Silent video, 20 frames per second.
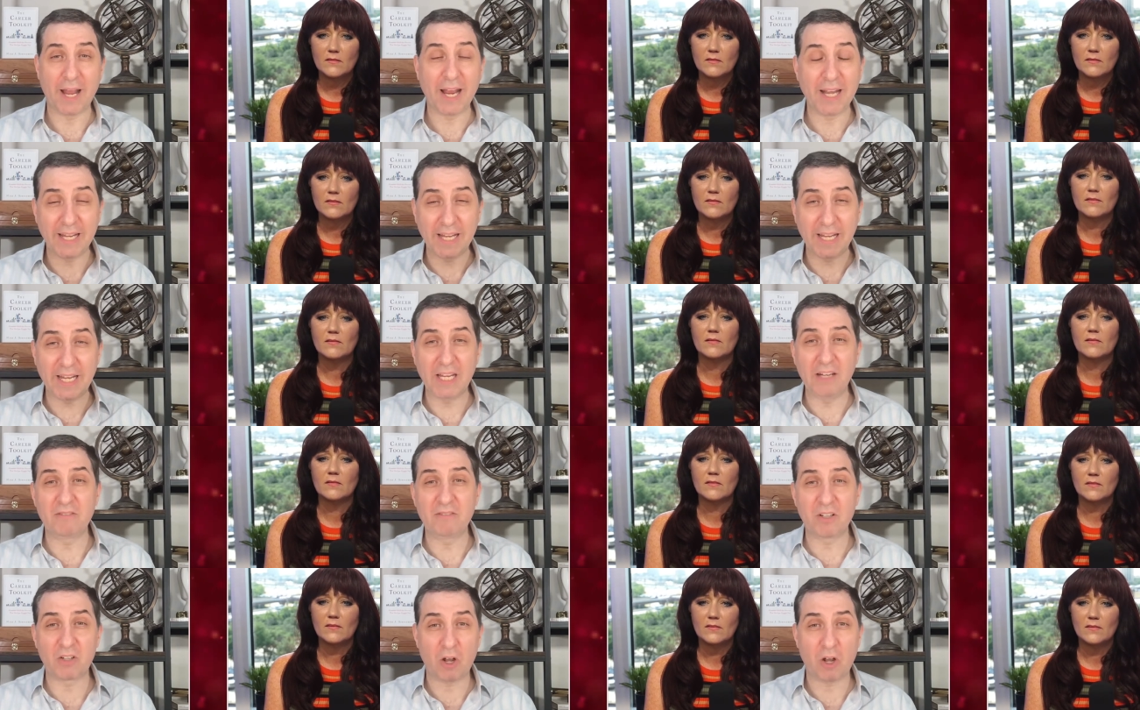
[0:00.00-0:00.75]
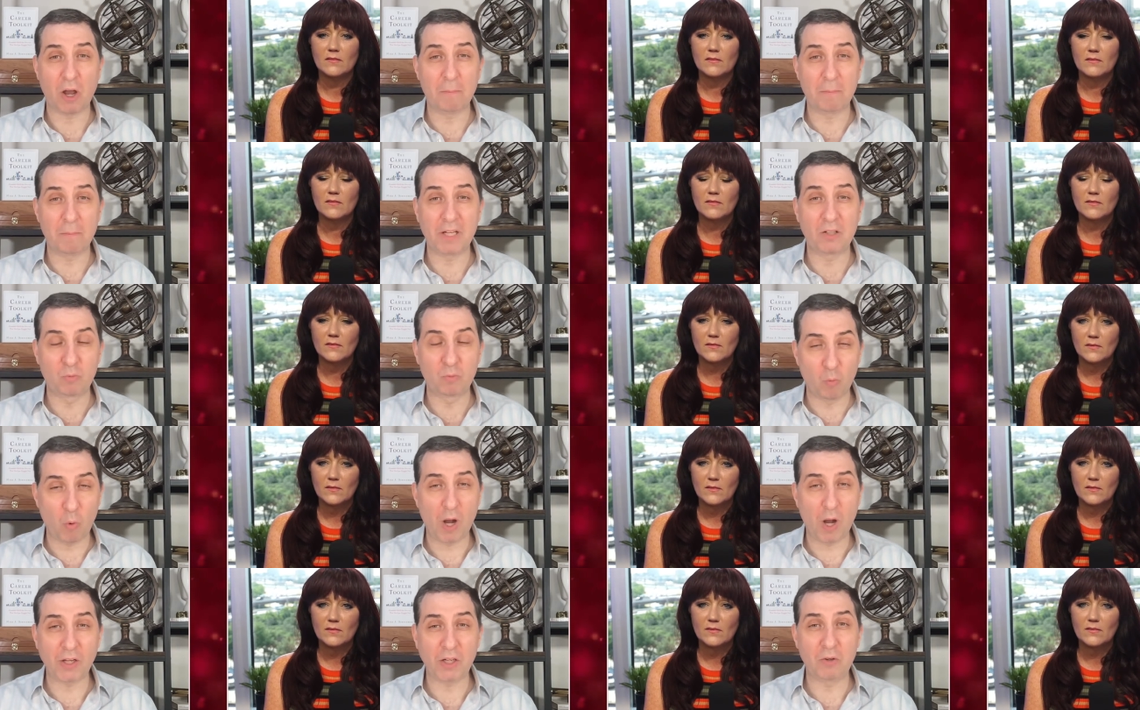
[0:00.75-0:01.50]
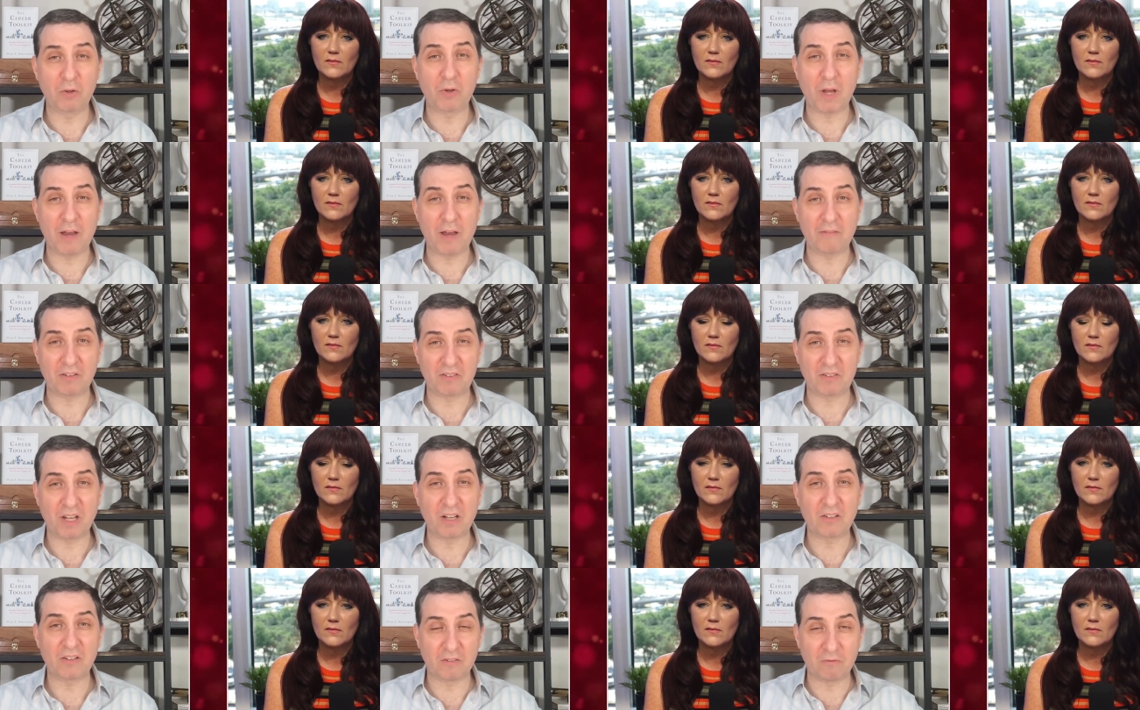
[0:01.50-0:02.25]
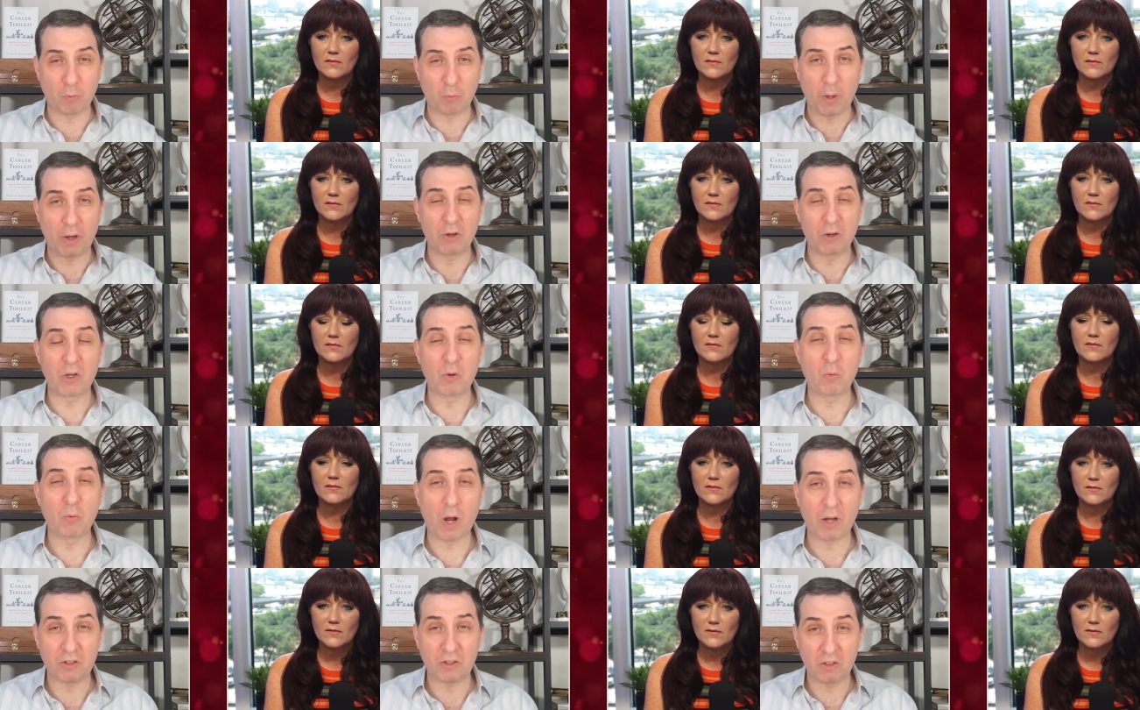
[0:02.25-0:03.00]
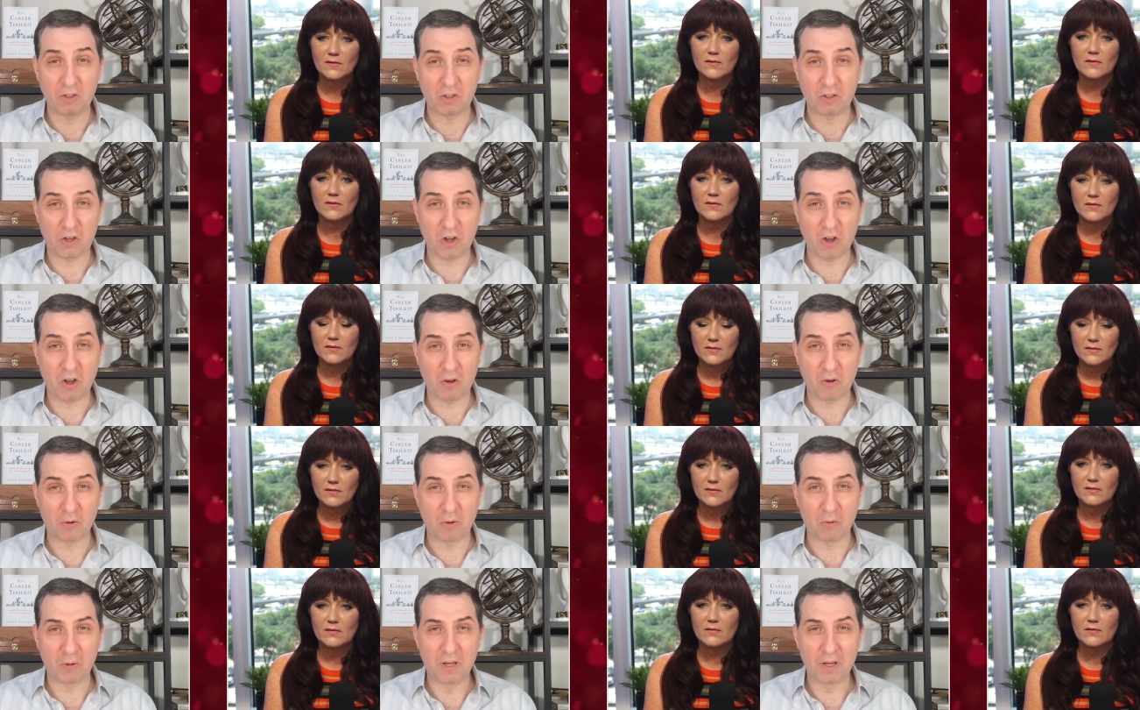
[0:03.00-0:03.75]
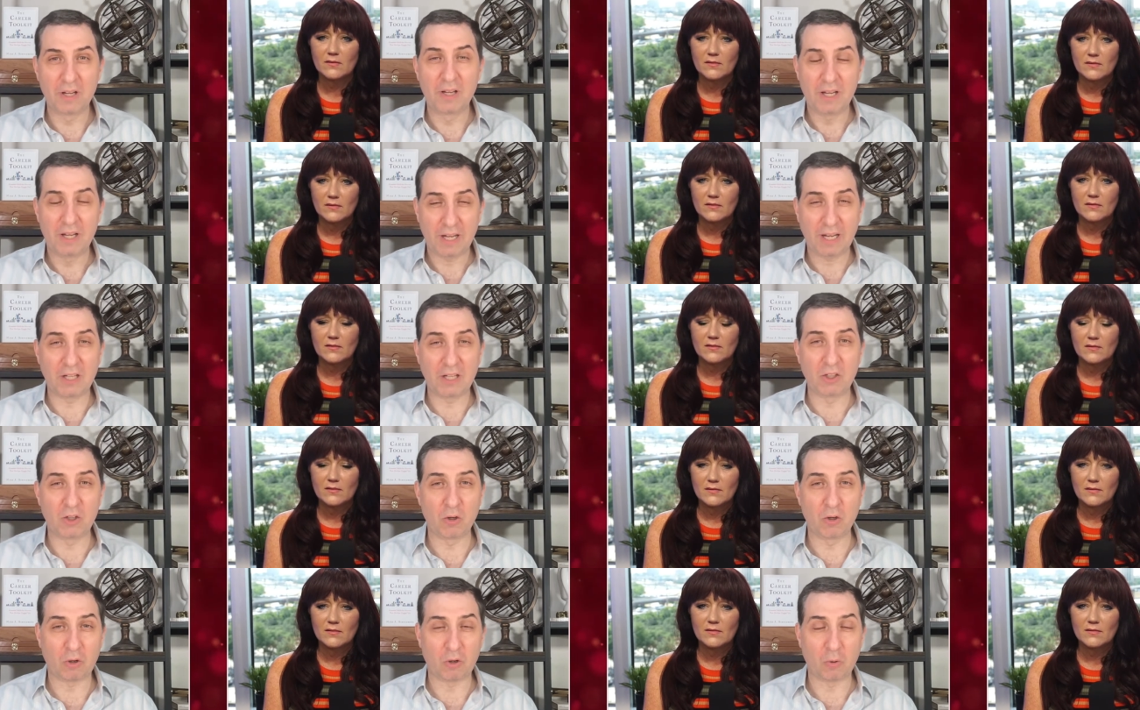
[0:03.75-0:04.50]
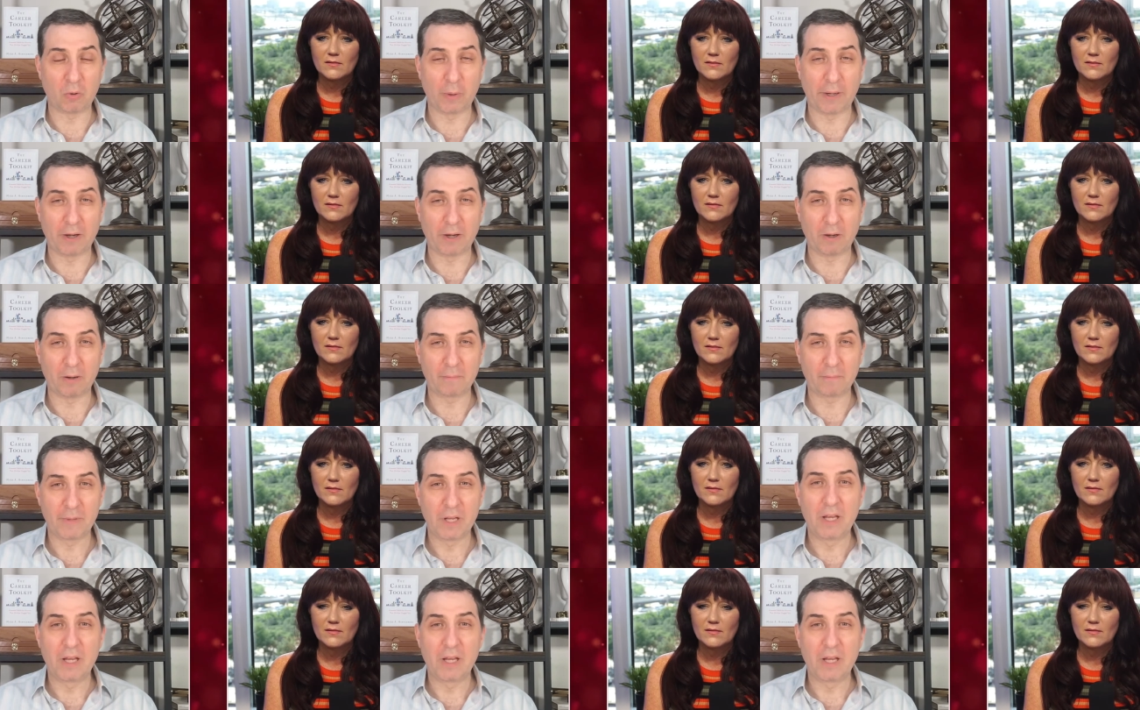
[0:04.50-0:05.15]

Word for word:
Speaker 1: And even companies want you to have a sense of where do you want to go in your career.